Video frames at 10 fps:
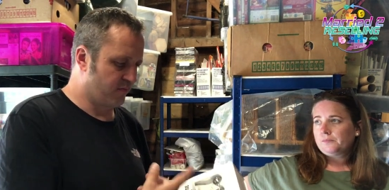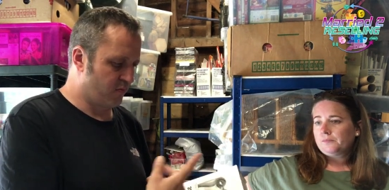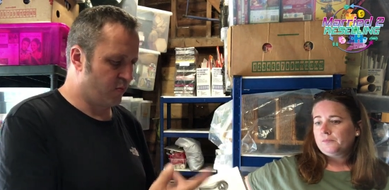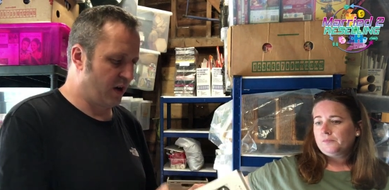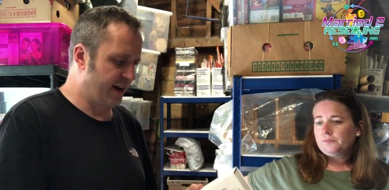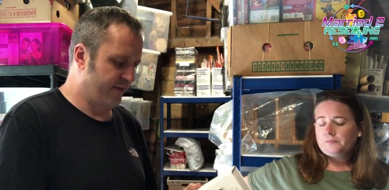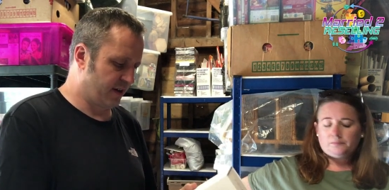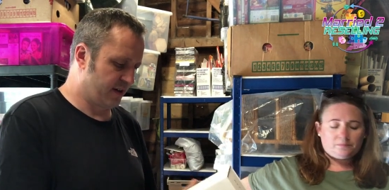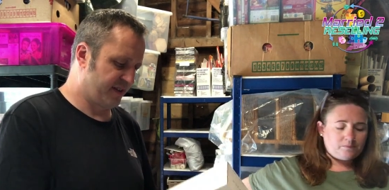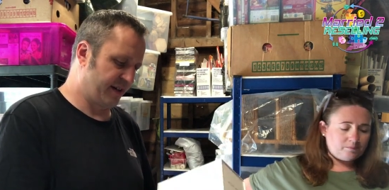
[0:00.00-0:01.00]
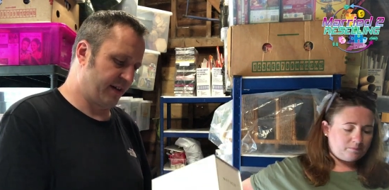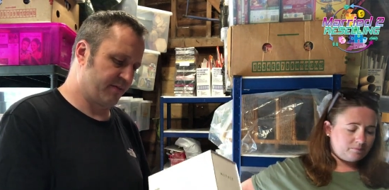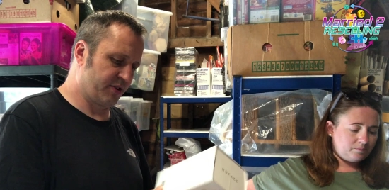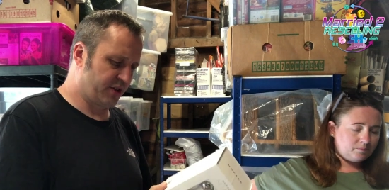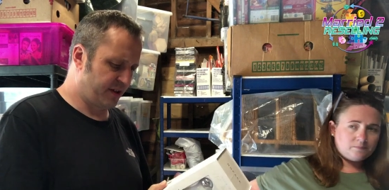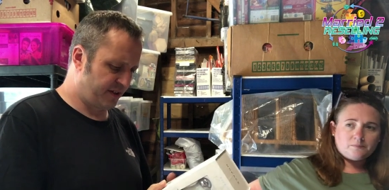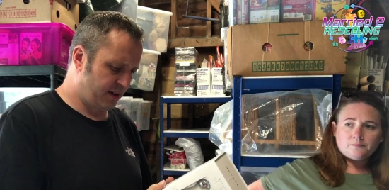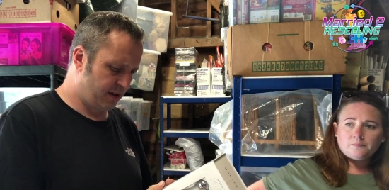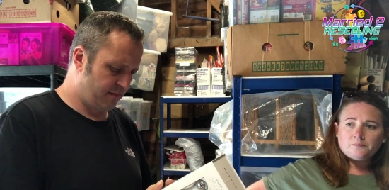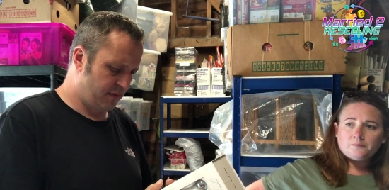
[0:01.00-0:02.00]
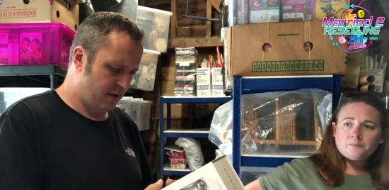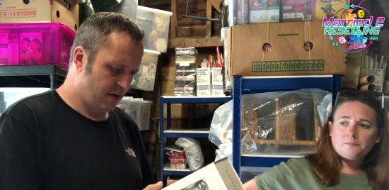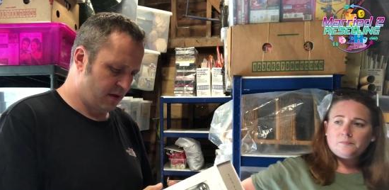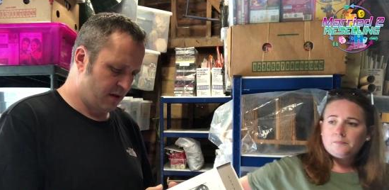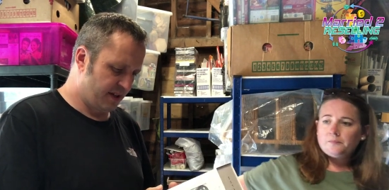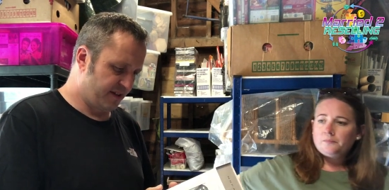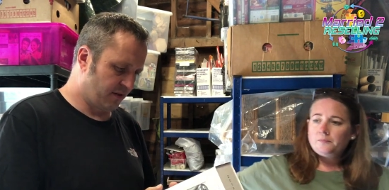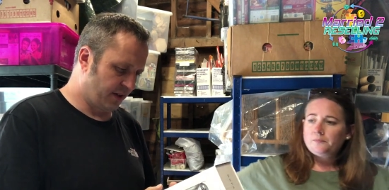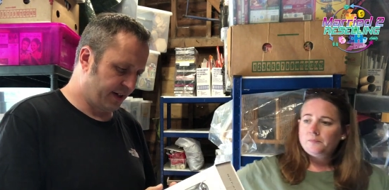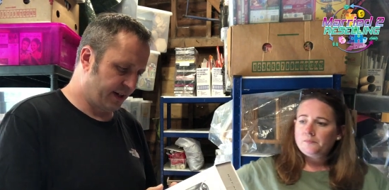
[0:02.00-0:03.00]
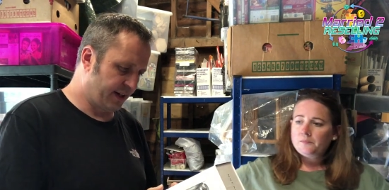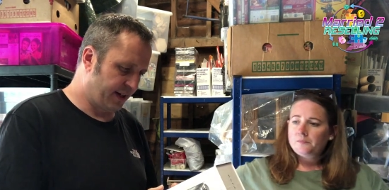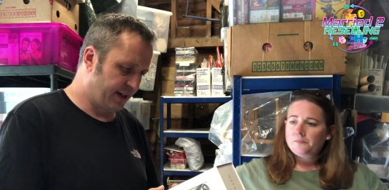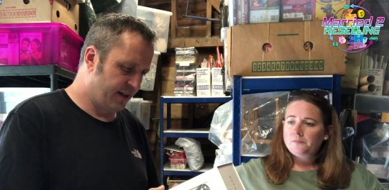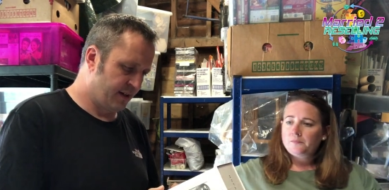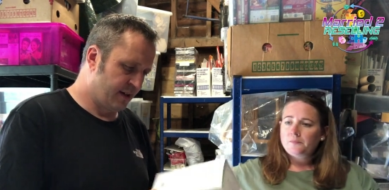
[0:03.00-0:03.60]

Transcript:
Speaker 1: whatever stuff, which I assume is not in here.